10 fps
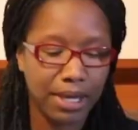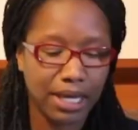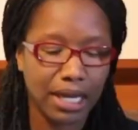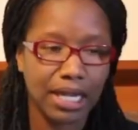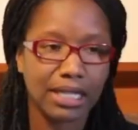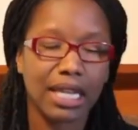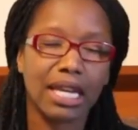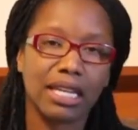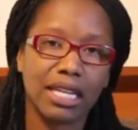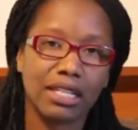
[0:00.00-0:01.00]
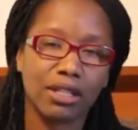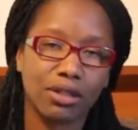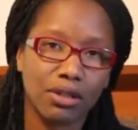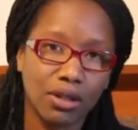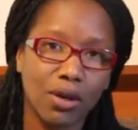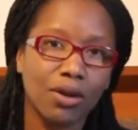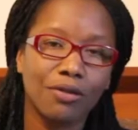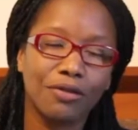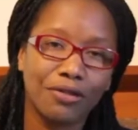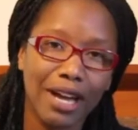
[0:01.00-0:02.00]
because it is so
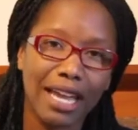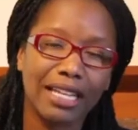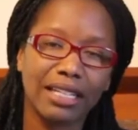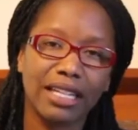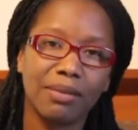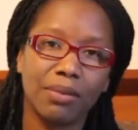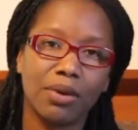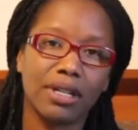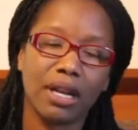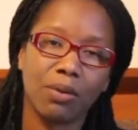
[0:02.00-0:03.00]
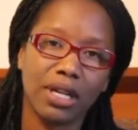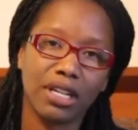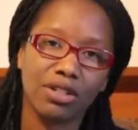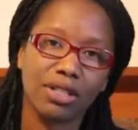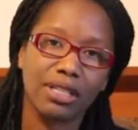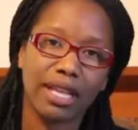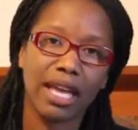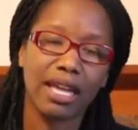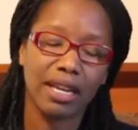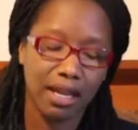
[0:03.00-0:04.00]
vitally important that we
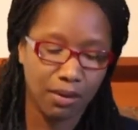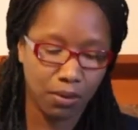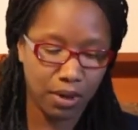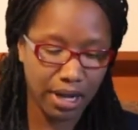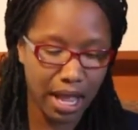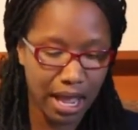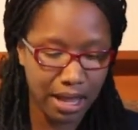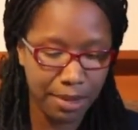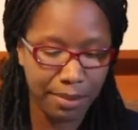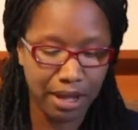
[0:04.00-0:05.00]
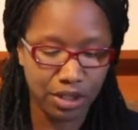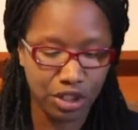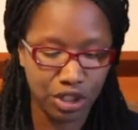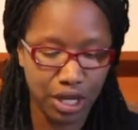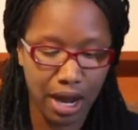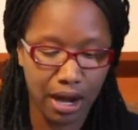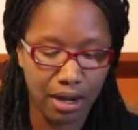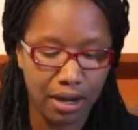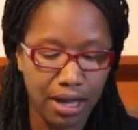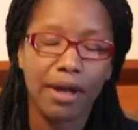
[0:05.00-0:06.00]
understand what I am about to
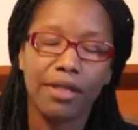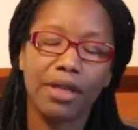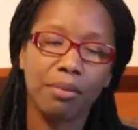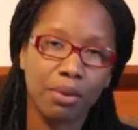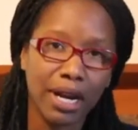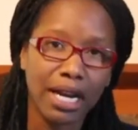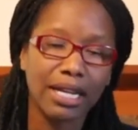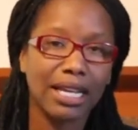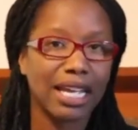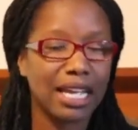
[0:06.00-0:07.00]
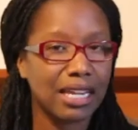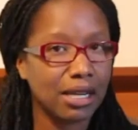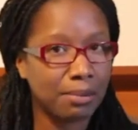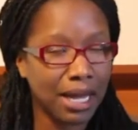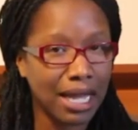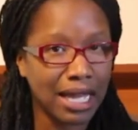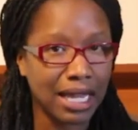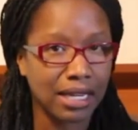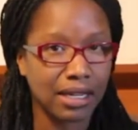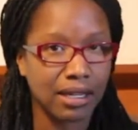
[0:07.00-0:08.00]
share. The brain and the mind.